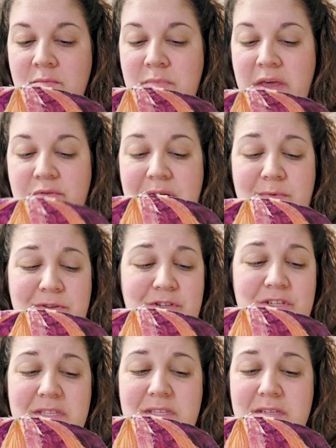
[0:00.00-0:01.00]
my thread was
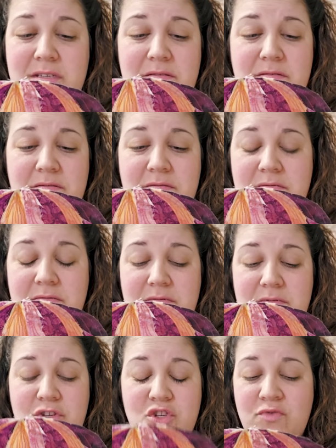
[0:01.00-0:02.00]
just
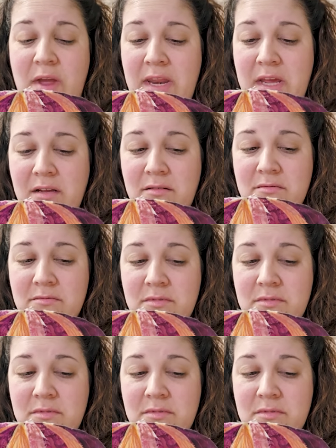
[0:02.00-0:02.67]
shredding